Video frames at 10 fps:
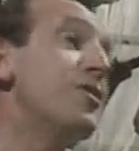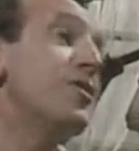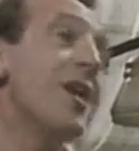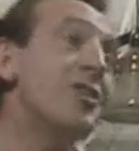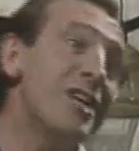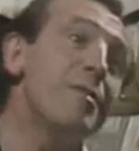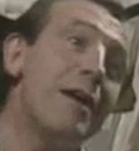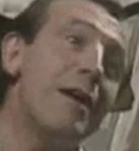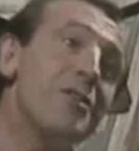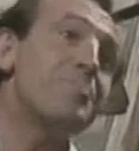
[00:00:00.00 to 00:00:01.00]
you can't tell
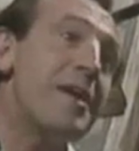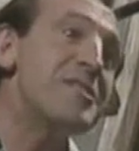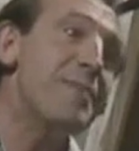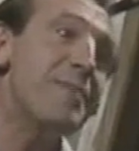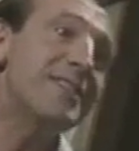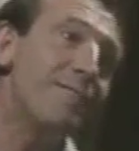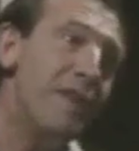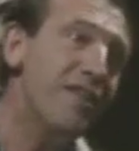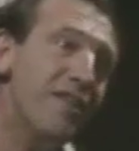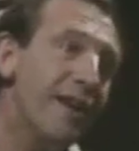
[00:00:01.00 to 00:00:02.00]
me about those places, mate. I've
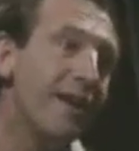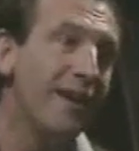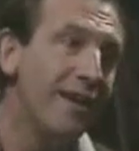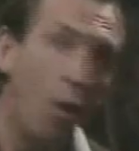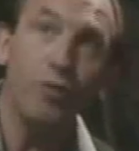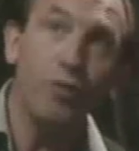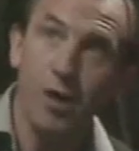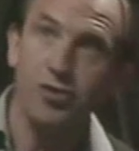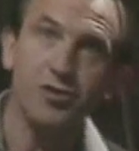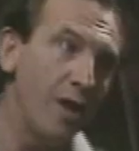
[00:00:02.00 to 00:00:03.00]
been there. Oh,
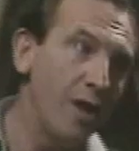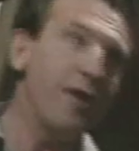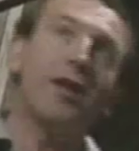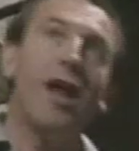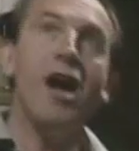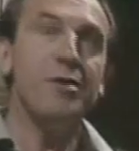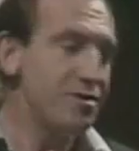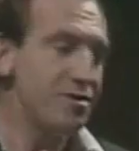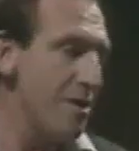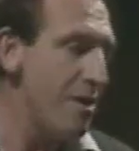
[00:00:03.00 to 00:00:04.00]
yes, lovely
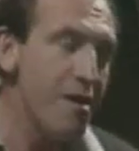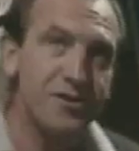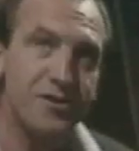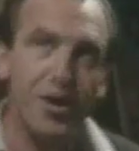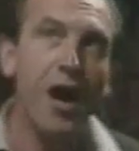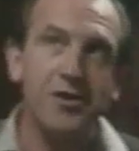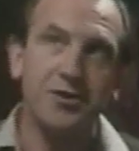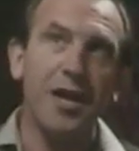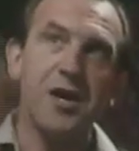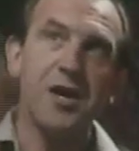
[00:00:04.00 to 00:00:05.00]
climate, yes,
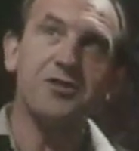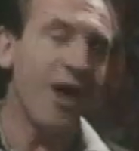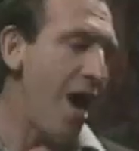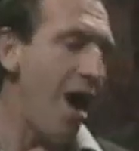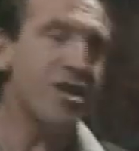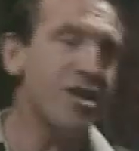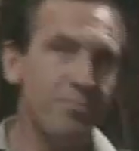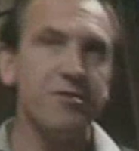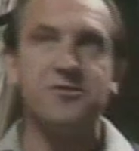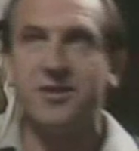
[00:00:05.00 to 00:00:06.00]
nice, clear skies,
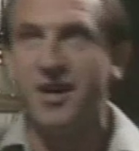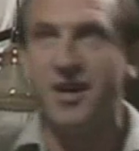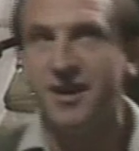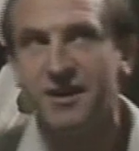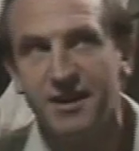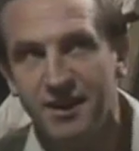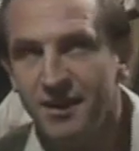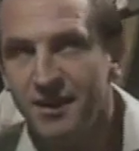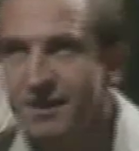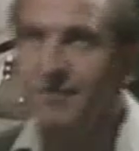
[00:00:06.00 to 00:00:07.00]
blue sea.
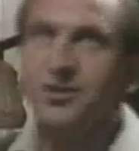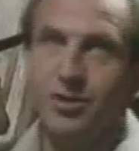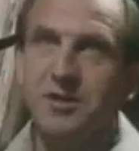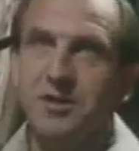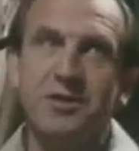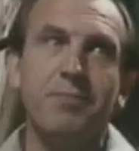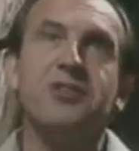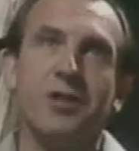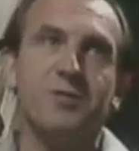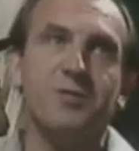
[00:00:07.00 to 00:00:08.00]
The only trouble is the
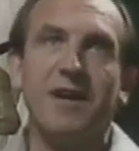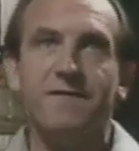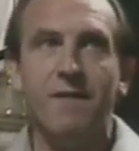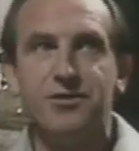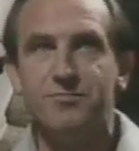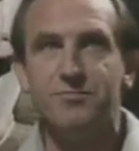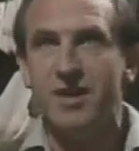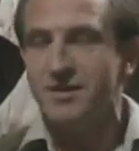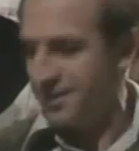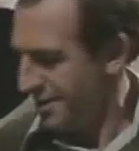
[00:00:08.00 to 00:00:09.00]
beach goes back 500
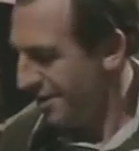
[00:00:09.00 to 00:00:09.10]
miles.